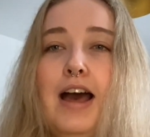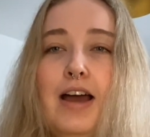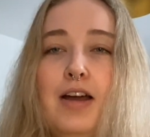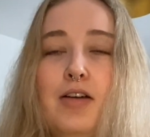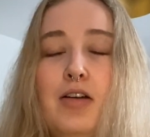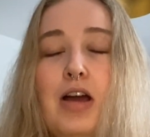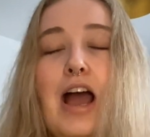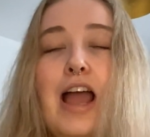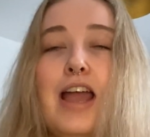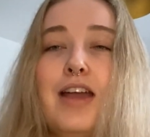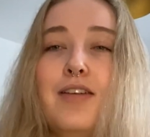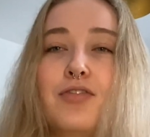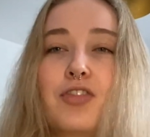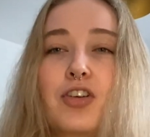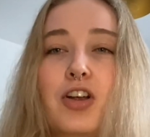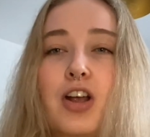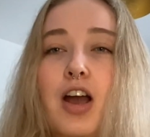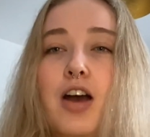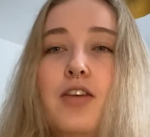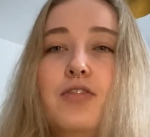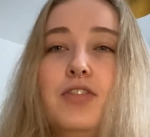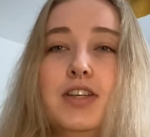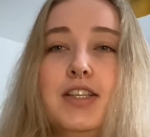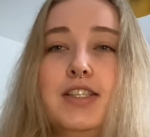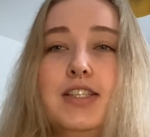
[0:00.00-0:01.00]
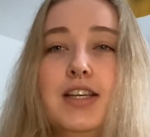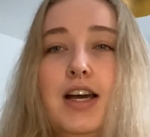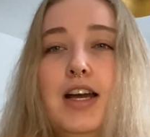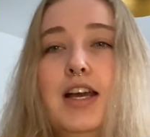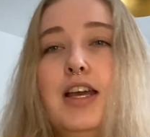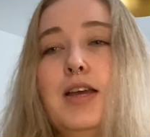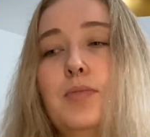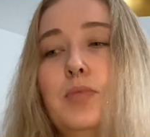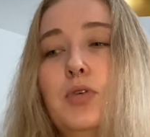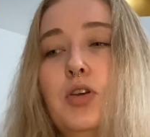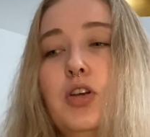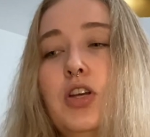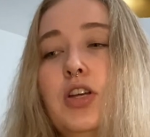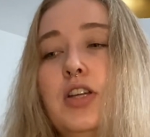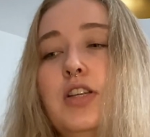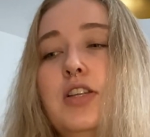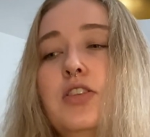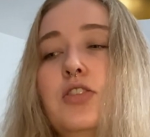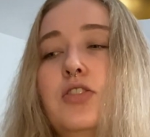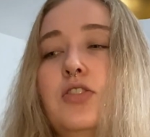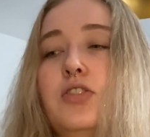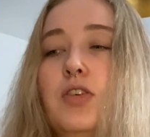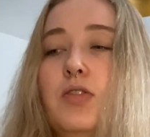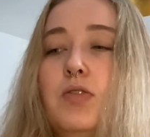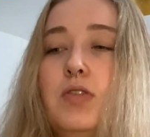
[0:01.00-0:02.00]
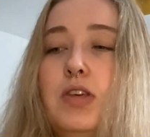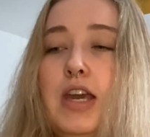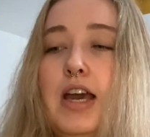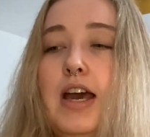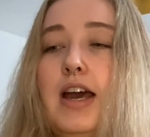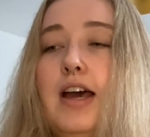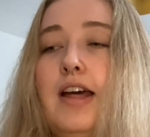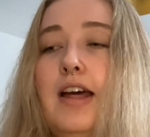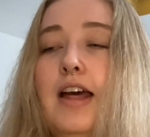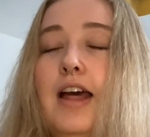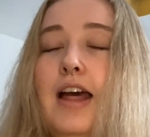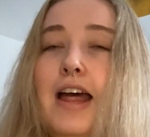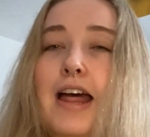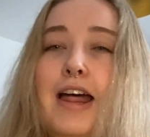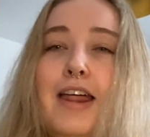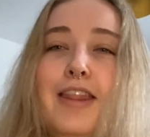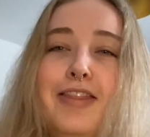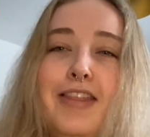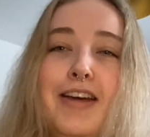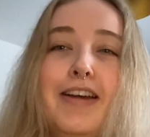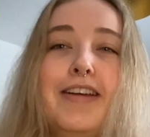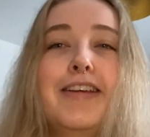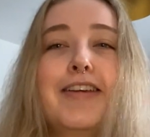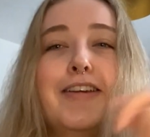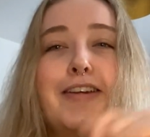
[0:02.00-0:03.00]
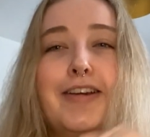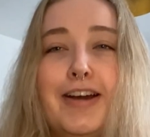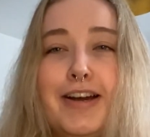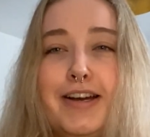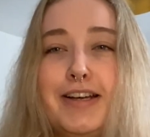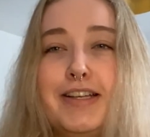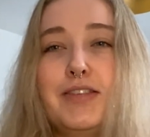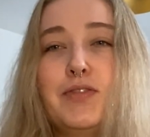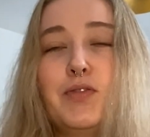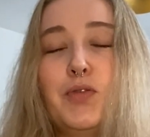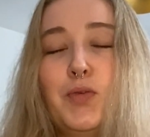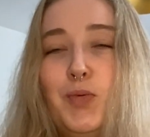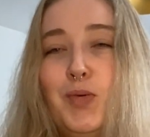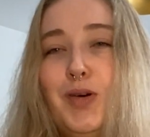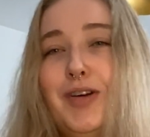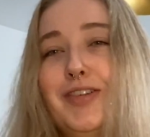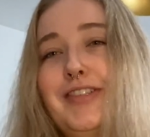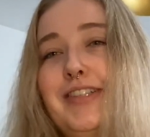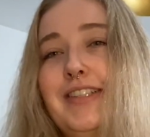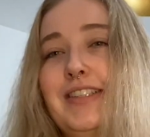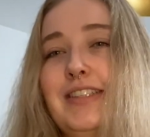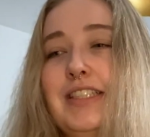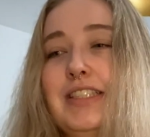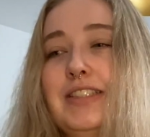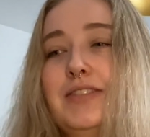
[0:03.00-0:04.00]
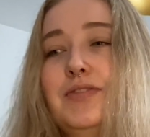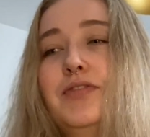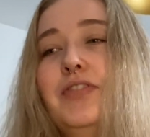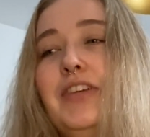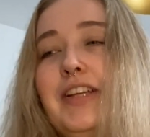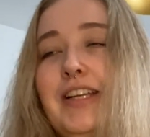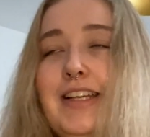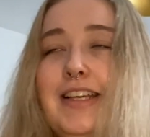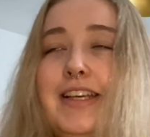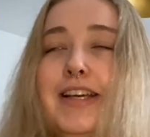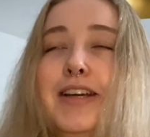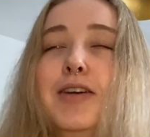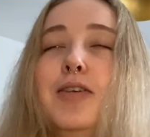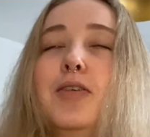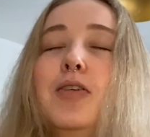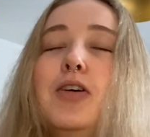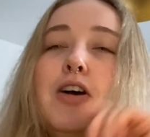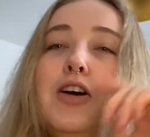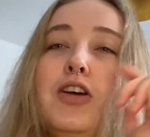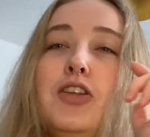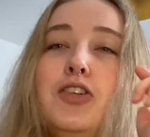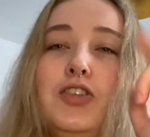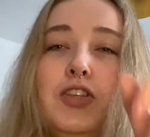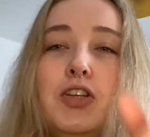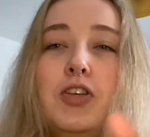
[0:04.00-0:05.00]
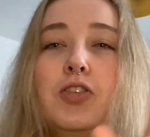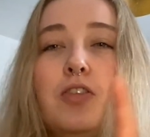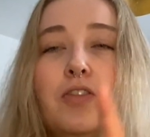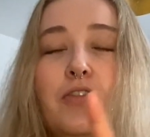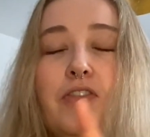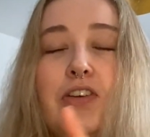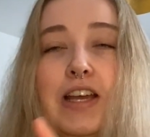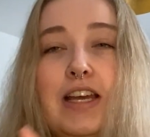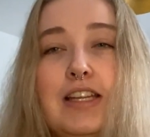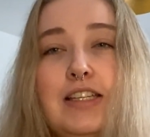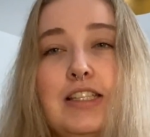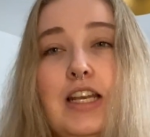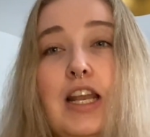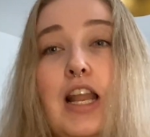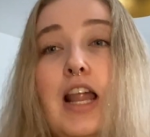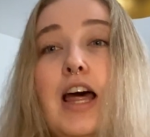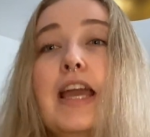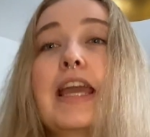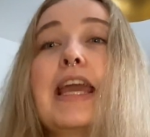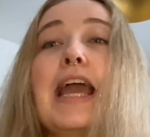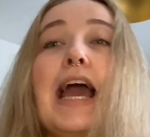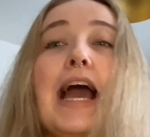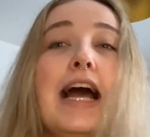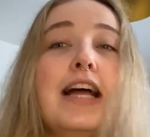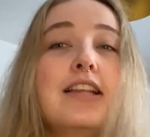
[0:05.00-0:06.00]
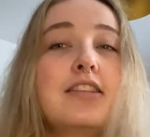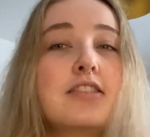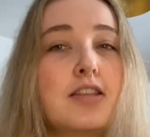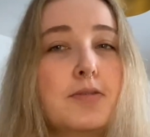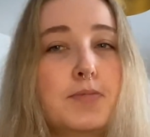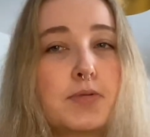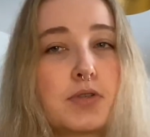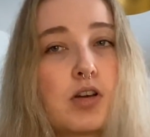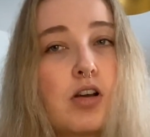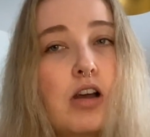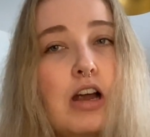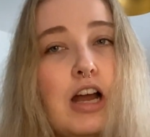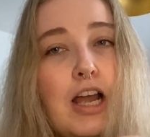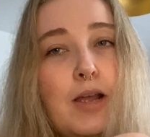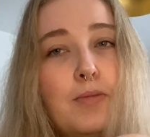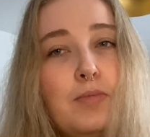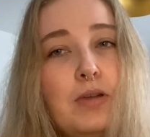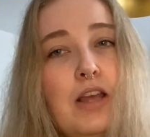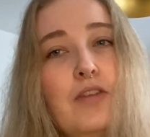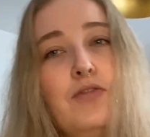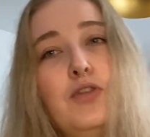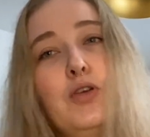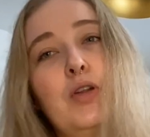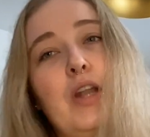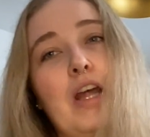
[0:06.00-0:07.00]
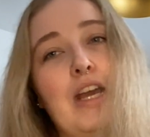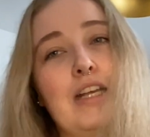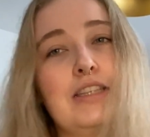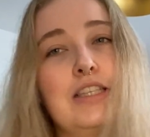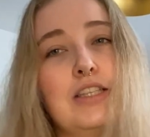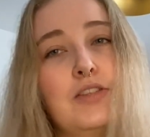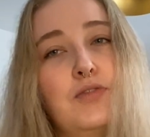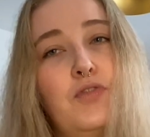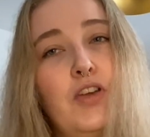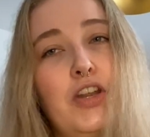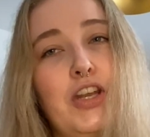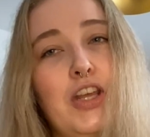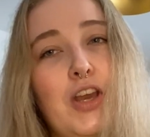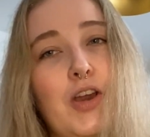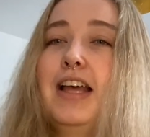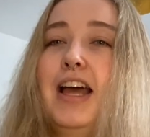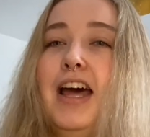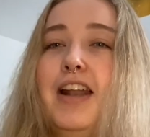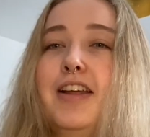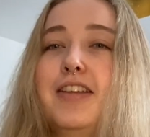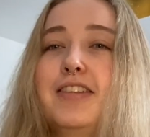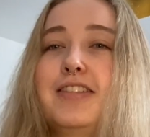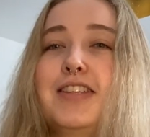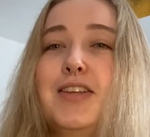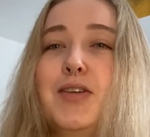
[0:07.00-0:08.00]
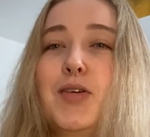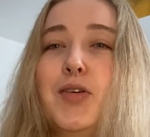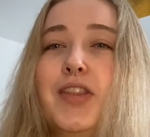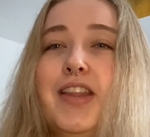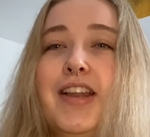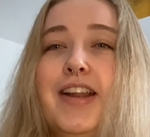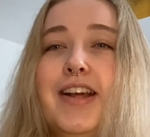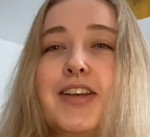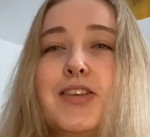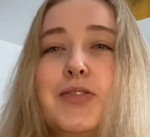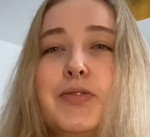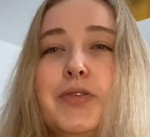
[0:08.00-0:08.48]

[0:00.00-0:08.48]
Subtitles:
I have recovered, I am good. So yeah, thank you guys for watching this video. Do not forget to like and subscribe if you like this video, and I'll see you in the next